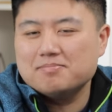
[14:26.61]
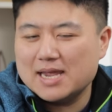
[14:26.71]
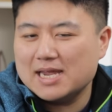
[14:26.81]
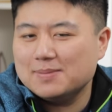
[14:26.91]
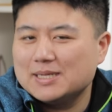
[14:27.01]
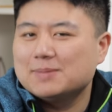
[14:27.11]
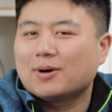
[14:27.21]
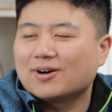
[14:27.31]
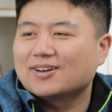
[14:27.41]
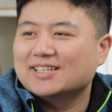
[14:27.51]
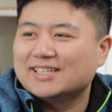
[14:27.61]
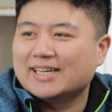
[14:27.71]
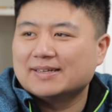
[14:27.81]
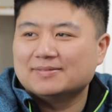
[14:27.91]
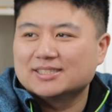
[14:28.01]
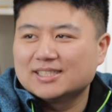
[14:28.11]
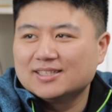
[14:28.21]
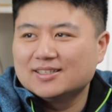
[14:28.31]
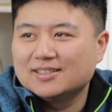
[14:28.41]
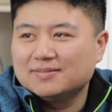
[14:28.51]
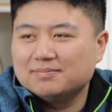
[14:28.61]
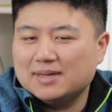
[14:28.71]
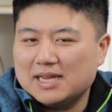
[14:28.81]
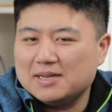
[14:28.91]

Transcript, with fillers: Maybe party games. Maybe. Yeah.